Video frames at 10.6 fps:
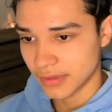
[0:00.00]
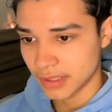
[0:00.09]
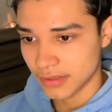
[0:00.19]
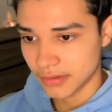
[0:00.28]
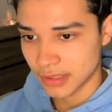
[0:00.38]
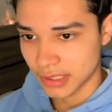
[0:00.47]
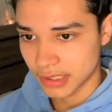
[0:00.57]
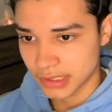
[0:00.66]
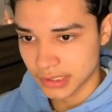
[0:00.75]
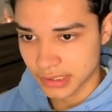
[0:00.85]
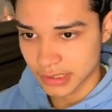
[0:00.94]
we do
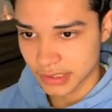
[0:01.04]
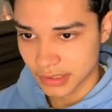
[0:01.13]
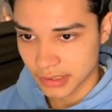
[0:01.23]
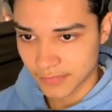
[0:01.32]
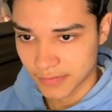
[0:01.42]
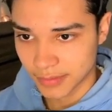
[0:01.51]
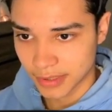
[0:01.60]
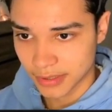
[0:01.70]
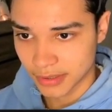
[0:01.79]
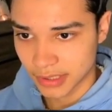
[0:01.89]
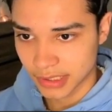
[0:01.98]
this from
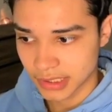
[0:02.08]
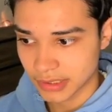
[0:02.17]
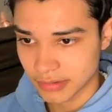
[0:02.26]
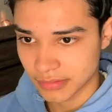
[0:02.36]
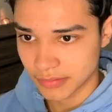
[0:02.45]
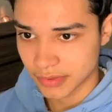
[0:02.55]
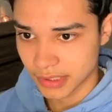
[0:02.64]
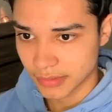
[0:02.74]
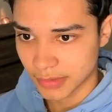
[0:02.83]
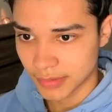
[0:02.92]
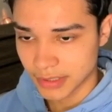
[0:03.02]
here, does it put it in
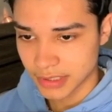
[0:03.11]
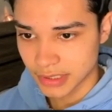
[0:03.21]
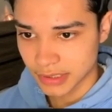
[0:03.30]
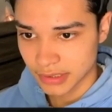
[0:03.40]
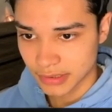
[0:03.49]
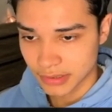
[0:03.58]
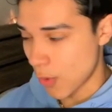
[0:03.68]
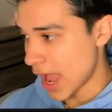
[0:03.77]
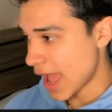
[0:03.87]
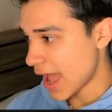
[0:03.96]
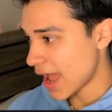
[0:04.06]
my project?
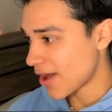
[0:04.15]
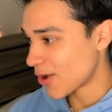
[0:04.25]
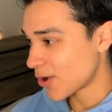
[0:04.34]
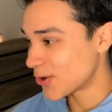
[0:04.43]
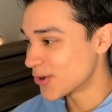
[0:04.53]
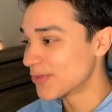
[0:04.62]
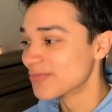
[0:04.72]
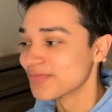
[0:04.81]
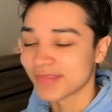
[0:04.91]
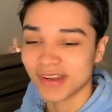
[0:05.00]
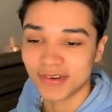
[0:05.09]
Wow.
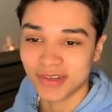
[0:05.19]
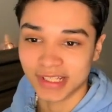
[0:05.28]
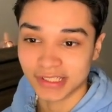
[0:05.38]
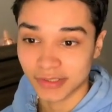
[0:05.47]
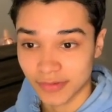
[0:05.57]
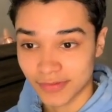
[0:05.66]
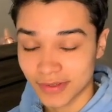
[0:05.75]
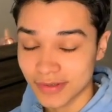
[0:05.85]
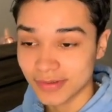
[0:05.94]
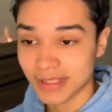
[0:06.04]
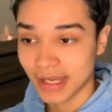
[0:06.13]
Okay, so if
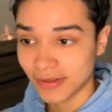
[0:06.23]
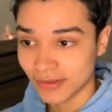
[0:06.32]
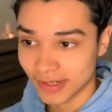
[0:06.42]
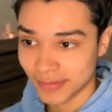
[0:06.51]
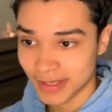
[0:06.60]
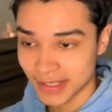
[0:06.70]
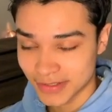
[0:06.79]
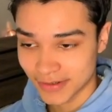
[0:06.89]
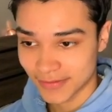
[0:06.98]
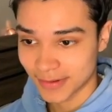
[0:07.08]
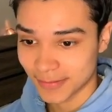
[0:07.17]
you download a
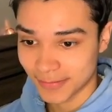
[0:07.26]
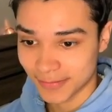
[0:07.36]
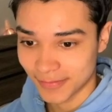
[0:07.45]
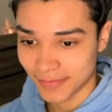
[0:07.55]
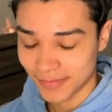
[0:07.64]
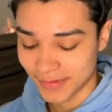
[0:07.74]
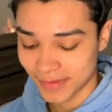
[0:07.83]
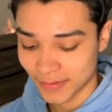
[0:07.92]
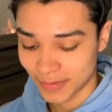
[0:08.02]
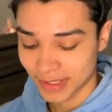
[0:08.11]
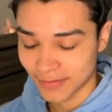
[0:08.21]
picture
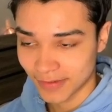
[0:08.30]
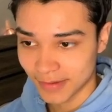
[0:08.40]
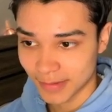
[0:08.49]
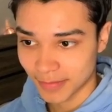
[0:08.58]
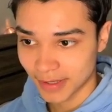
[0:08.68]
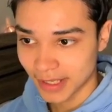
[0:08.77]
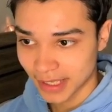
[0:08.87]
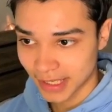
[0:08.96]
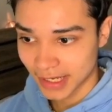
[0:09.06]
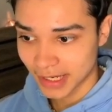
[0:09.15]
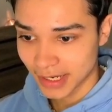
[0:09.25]
with the Figma
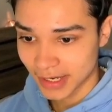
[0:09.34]
plugin,